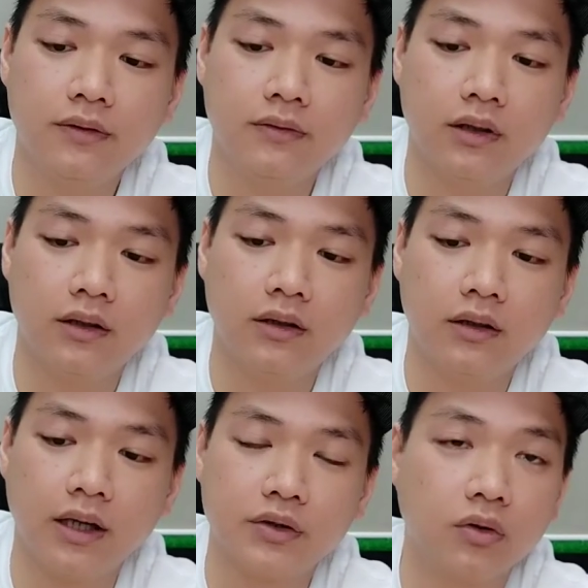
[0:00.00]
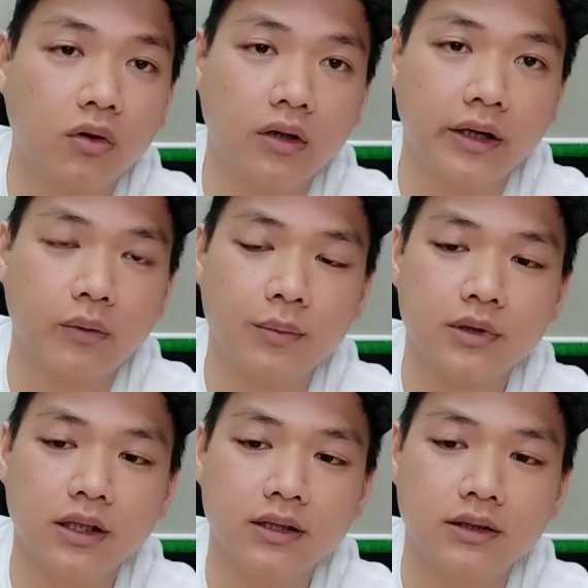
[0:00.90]
I saw on their
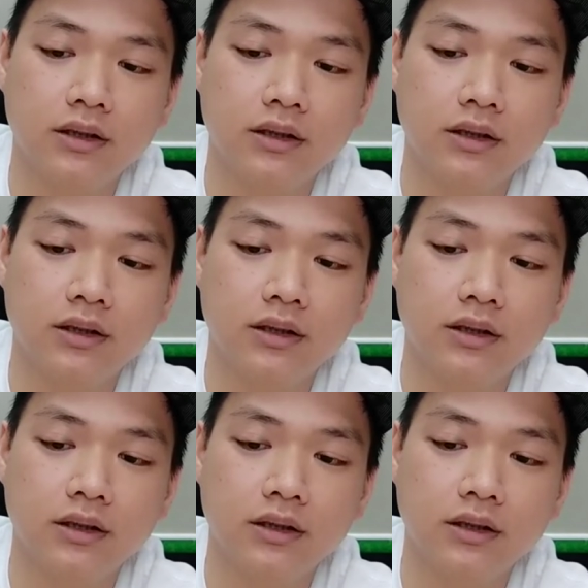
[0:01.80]
websites